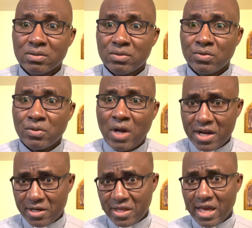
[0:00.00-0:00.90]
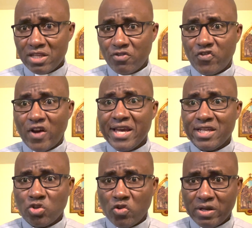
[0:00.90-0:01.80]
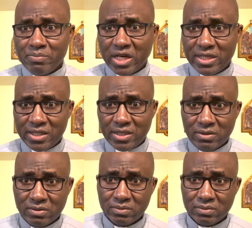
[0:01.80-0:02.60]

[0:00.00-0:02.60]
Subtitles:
Rather than the fight over money.